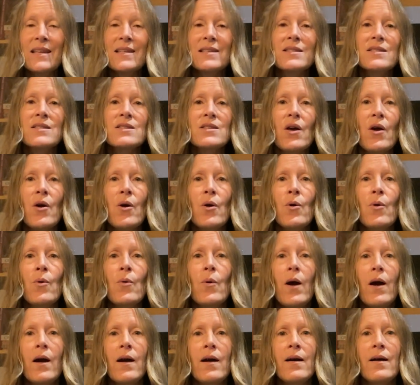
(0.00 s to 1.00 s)

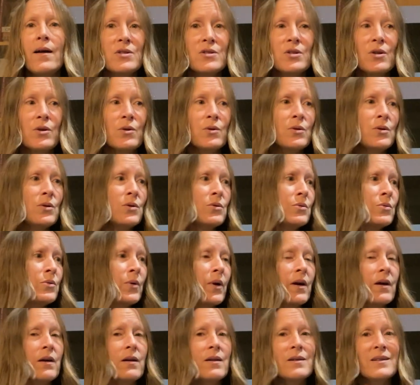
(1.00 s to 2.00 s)
So I'll show you
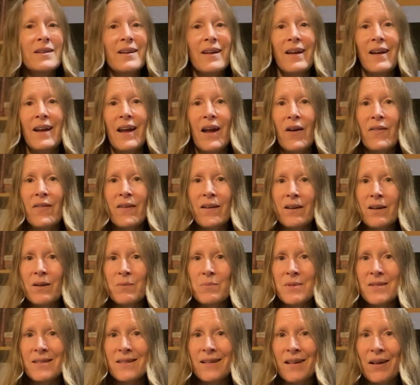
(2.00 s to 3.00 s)
kind of how that
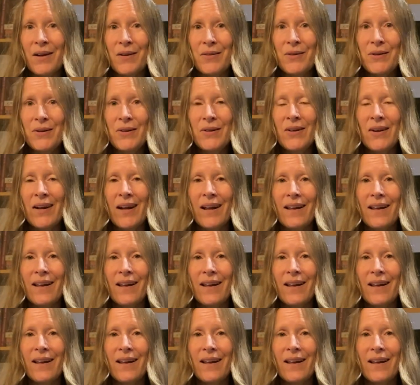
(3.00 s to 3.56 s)
comes together